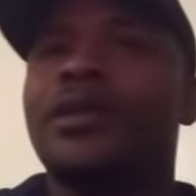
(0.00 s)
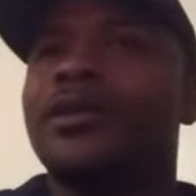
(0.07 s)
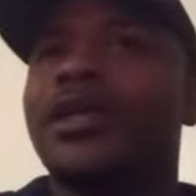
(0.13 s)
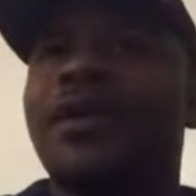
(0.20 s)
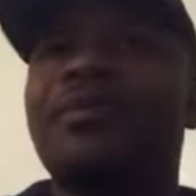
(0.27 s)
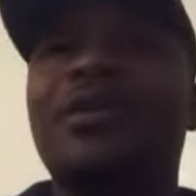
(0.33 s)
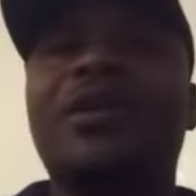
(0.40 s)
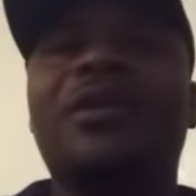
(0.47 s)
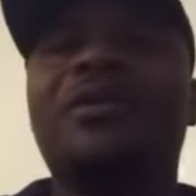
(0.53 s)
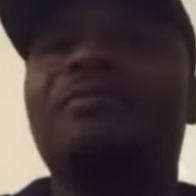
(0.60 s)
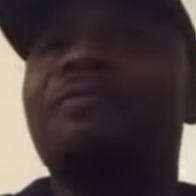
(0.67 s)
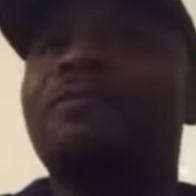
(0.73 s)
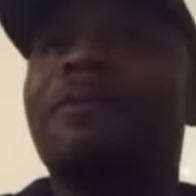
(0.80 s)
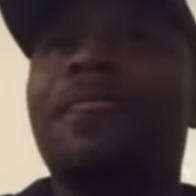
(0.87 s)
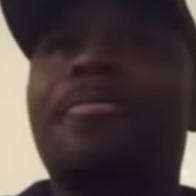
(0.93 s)
I mean,
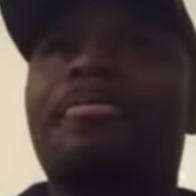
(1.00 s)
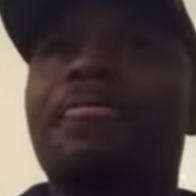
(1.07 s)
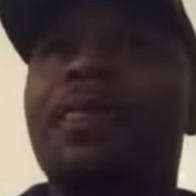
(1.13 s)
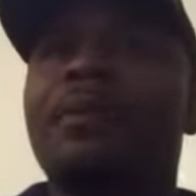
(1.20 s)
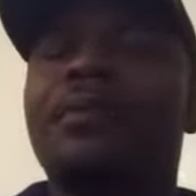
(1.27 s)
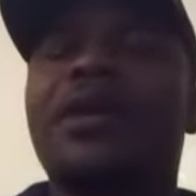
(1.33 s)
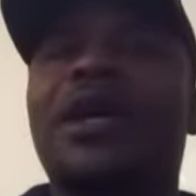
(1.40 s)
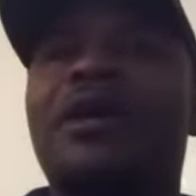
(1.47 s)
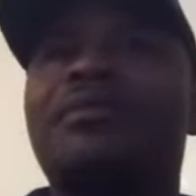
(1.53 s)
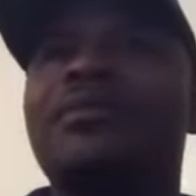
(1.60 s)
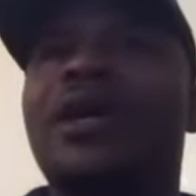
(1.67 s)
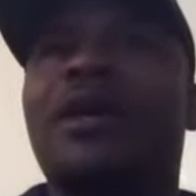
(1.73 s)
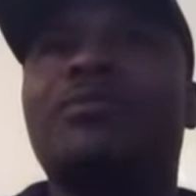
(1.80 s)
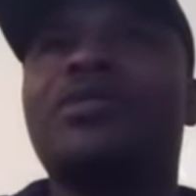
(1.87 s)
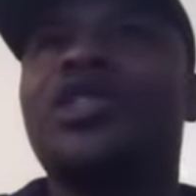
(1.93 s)
but I'm
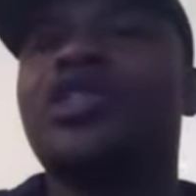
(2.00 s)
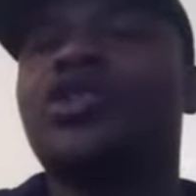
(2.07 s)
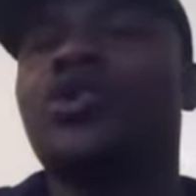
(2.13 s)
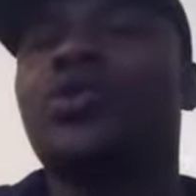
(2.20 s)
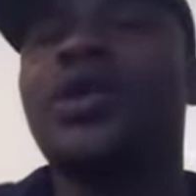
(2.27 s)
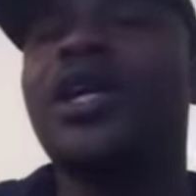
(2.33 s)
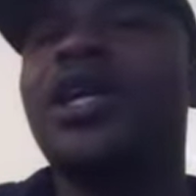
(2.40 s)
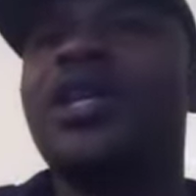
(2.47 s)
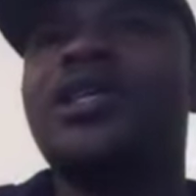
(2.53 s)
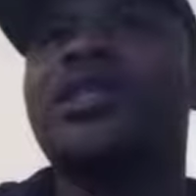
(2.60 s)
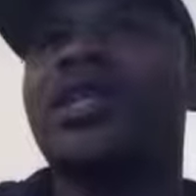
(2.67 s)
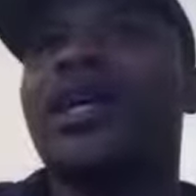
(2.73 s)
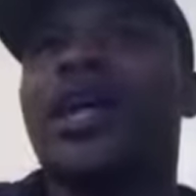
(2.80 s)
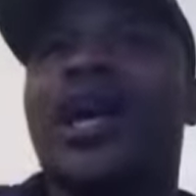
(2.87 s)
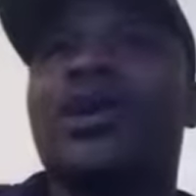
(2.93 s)
I'm just a realist.
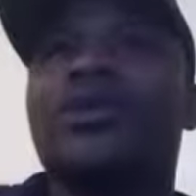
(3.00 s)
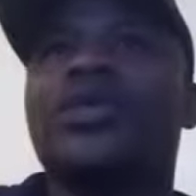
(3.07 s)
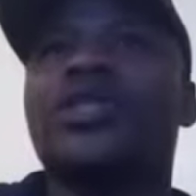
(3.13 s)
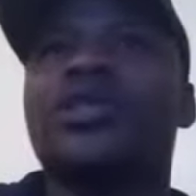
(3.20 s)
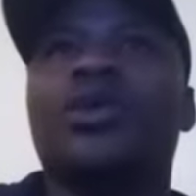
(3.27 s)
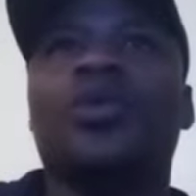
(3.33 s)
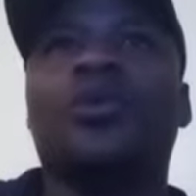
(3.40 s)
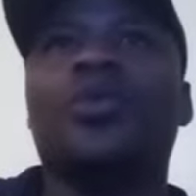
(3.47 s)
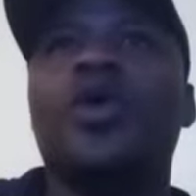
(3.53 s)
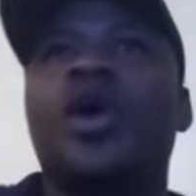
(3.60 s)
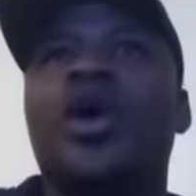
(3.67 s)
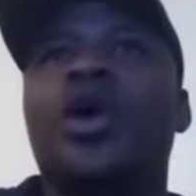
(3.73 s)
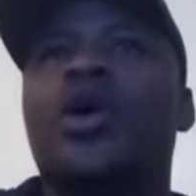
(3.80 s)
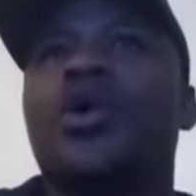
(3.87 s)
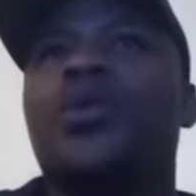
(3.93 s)
Like I don't
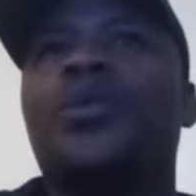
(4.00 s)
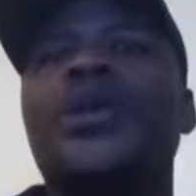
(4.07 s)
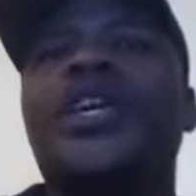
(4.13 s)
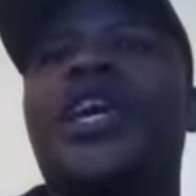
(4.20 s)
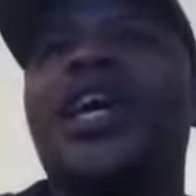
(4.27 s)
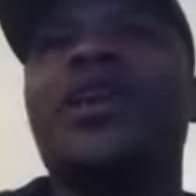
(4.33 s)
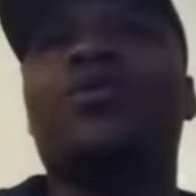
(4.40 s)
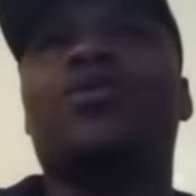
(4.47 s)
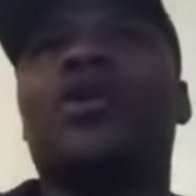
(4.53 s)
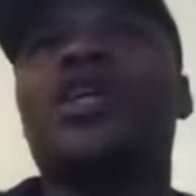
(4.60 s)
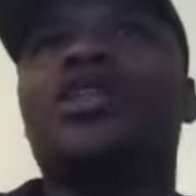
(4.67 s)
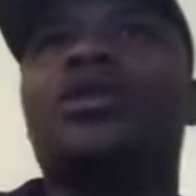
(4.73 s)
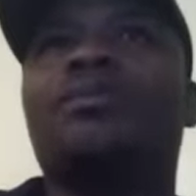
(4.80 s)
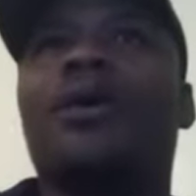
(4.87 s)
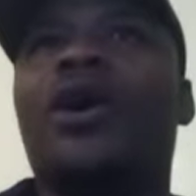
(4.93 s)
we can't
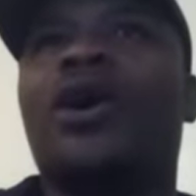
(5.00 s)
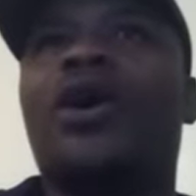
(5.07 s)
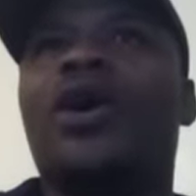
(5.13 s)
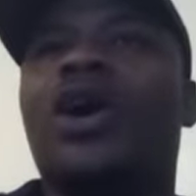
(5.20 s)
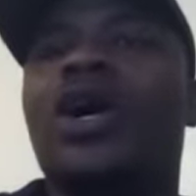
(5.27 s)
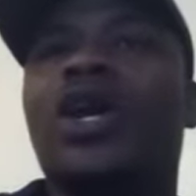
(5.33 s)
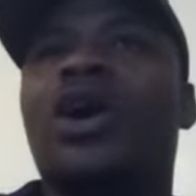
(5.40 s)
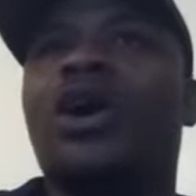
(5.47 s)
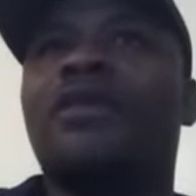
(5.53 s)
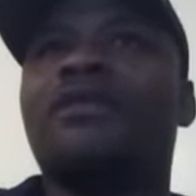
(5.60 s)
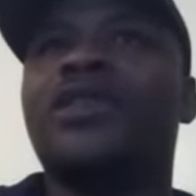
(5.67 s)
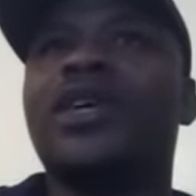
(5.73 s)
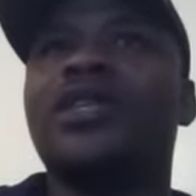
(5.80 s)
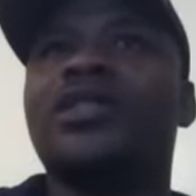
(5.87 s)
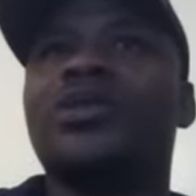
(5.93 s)
run the ball on
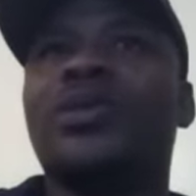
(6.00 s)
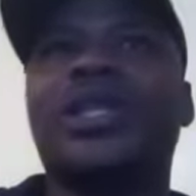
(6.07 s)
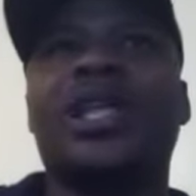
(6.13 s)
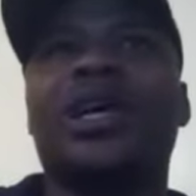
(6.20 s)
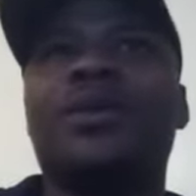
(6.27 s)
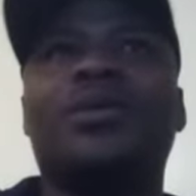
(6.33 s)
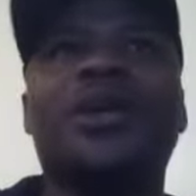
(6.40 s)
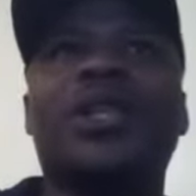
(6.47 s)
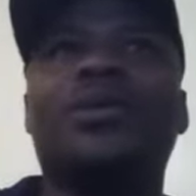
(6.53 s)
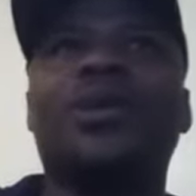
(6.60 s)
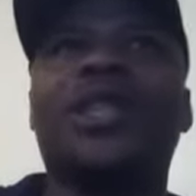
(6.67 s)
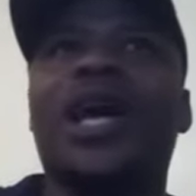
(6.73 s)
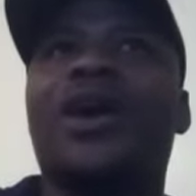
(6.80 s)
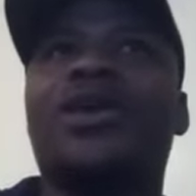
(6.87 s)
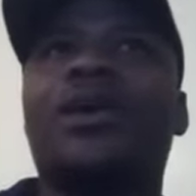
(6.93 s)
offense with,
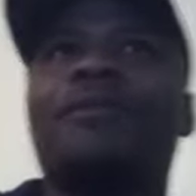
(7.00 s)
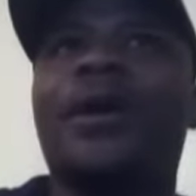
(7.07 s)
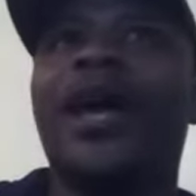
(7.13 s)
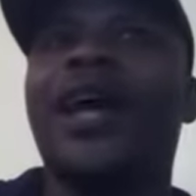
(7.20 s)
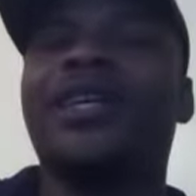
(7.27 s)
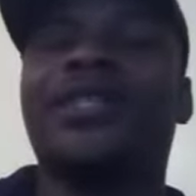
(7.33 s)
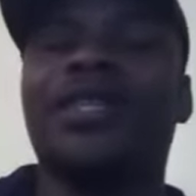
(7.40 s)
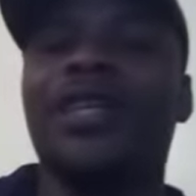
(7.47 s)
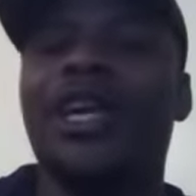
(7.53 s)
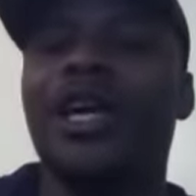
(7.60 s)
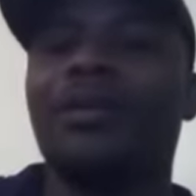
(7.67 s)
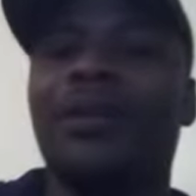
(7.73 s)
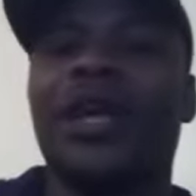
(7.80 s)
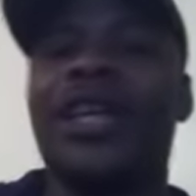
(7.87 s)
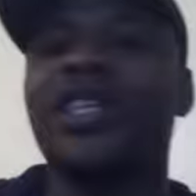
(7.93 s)
without a passing
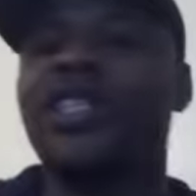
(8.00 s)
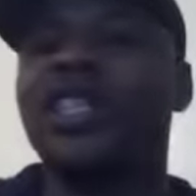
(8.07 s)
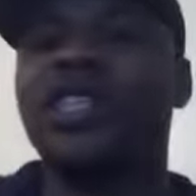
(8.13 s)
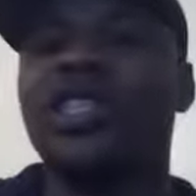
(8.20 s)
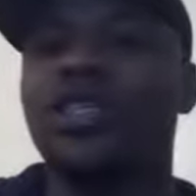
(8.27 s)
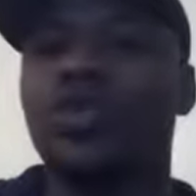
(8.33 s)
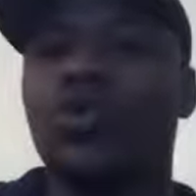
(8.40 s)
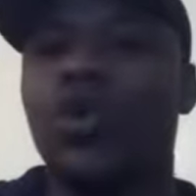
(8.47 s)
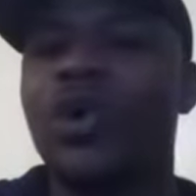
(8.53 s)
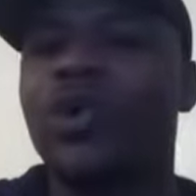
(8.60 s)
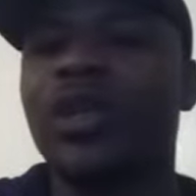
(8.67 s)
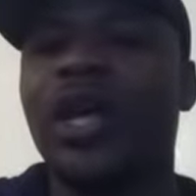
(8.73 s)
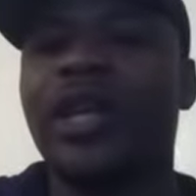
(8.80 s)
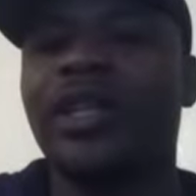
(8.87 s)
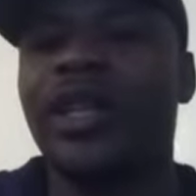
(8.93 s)
game. Like it just doesn't work
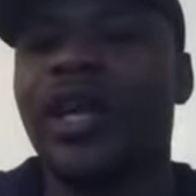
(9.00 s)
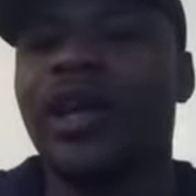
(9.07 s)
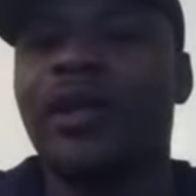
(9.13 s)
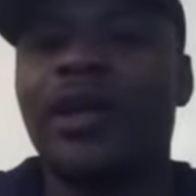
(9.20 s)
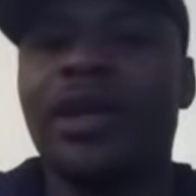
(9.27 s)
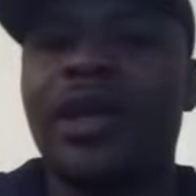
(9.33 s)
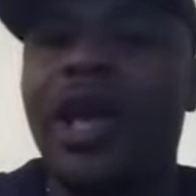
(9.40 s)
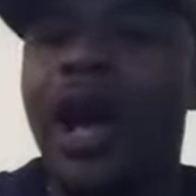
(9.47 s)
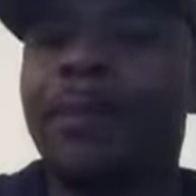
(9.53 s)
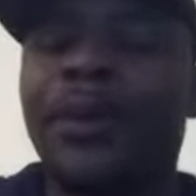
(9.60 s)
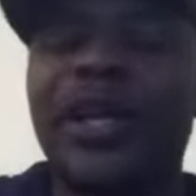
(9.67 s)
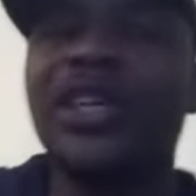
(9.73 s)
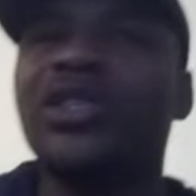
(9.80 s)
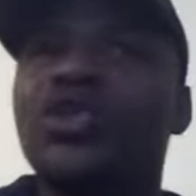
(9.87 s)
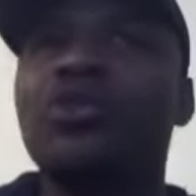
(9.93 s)
like that. I
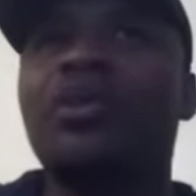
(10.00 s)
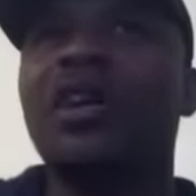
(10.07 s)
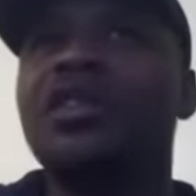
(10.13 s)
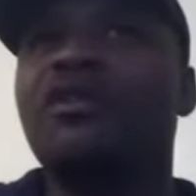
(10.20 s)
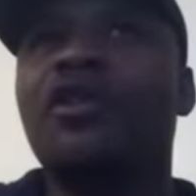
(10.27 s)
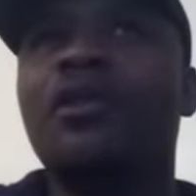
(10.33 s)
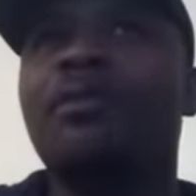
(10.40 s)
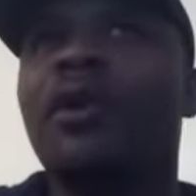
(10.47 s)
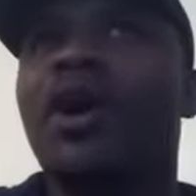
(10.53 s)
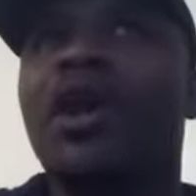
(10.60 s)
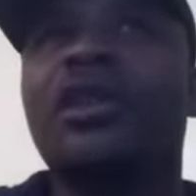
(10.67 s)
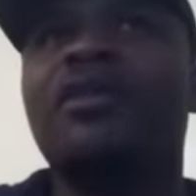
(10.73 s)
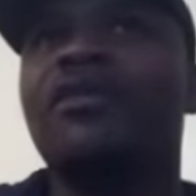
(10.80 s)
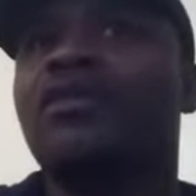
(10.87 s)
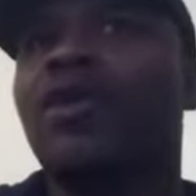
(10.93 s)
played too much
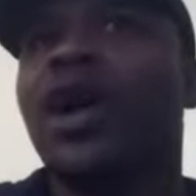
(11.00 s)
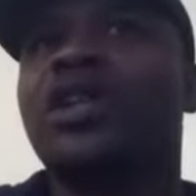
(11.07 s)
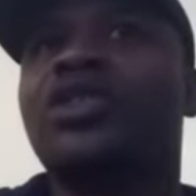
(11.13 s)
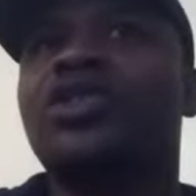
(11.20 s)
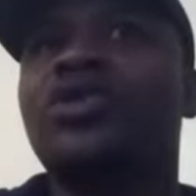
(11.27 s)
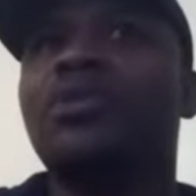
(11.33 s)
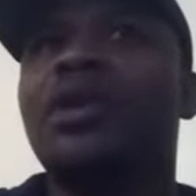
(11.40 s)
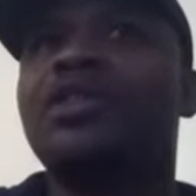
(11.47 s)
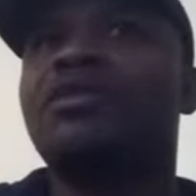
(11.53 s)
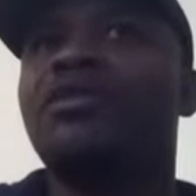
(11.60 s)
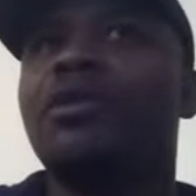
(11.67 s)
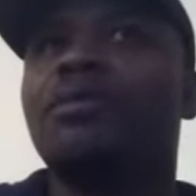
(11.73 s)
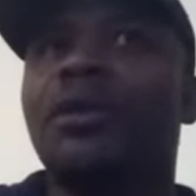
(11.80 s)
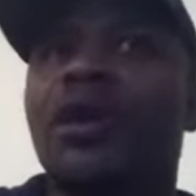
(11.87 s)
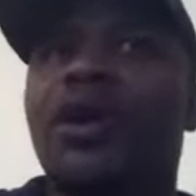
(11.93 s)
football and watched too much
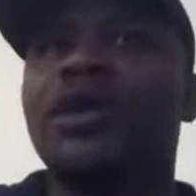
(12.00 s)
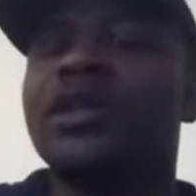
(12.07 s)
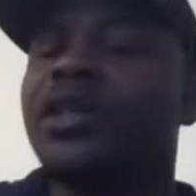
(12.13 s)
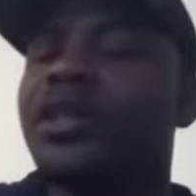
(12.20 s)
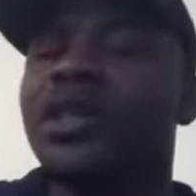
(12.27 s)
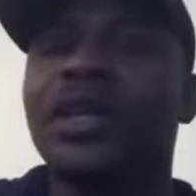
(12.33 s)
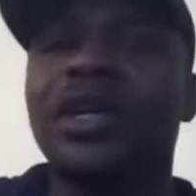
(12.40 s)
football to